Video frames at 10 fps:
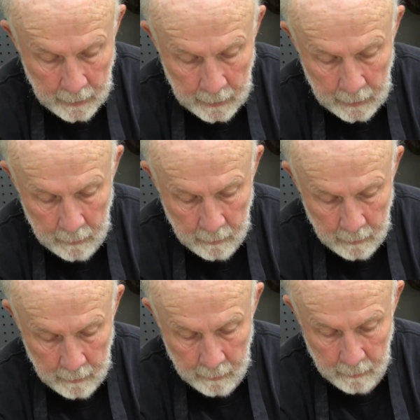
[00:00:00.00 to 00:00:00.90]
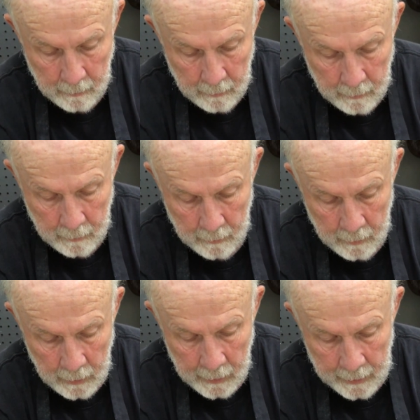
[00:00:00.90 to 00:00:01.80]
any
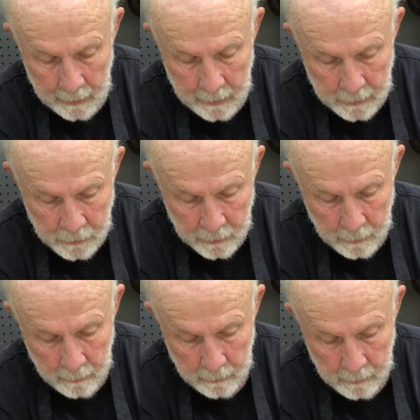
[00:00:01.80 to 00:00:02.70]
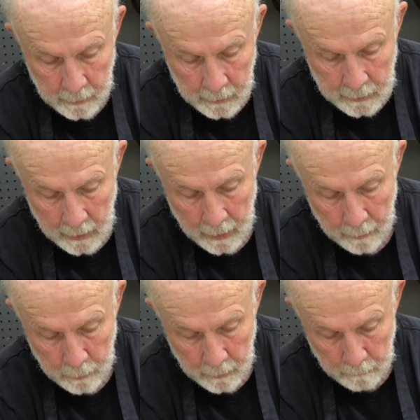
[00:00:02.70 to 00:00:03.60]
clay addition to the top.